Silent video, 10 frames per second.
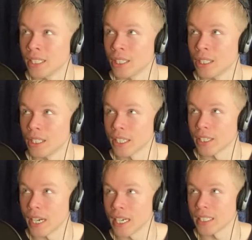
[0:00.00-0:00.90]
really
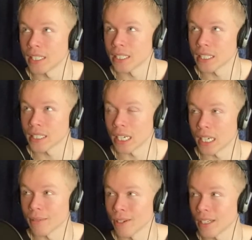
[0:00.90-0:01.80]
great. You're just
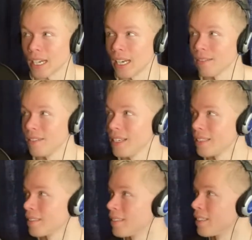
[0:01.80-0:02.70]
talking about coffee
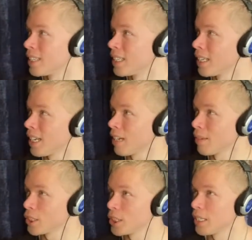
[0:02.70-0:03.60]
and how
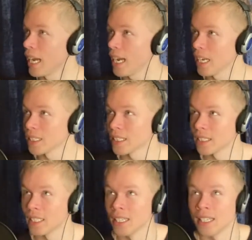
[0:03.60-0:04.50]
much you hate us.
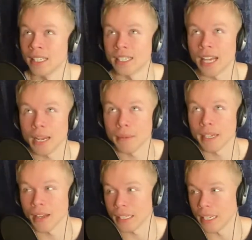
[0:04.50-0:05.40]
Hate being
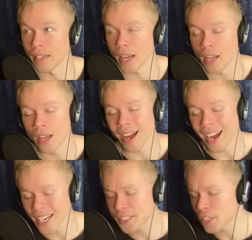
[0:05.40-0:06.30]
on the internet.
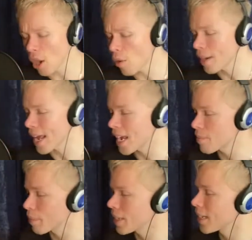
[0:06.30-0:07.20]
I don't
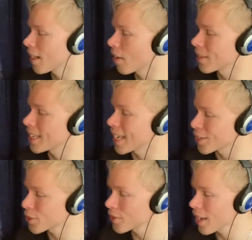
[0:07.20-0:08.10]
hate being on the
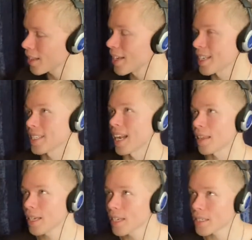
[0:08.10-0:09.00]
internet. Like I said, I
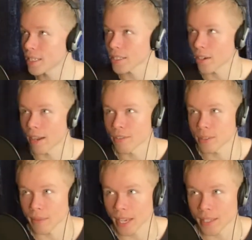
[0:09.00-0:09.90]
think I just need to start having
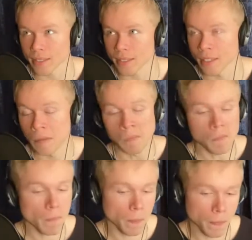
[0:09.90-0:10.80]
some guests.
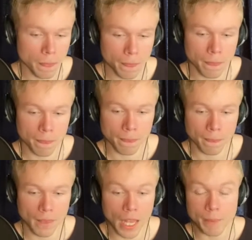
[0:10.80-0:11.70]

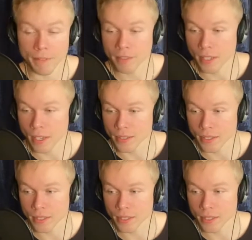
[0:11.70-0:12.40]
Because,